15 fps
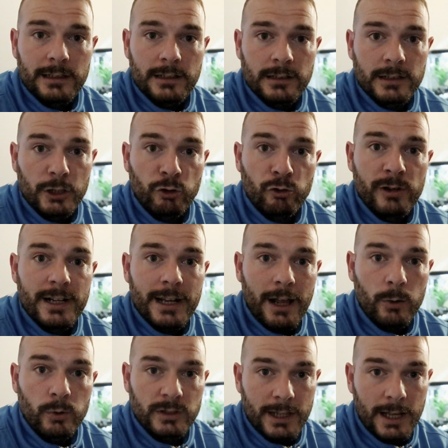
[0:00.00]
as a
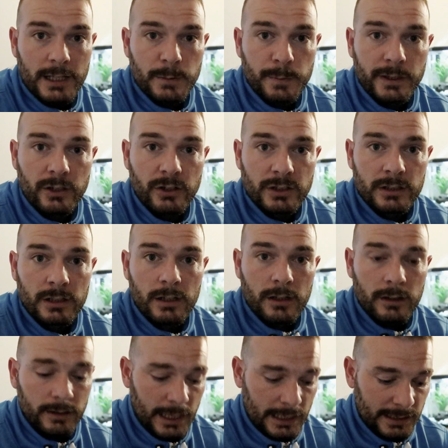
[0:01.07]
greenhouse gas because
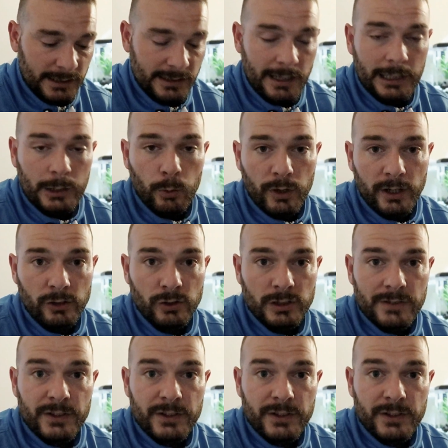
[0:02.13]
that's exactly what it does.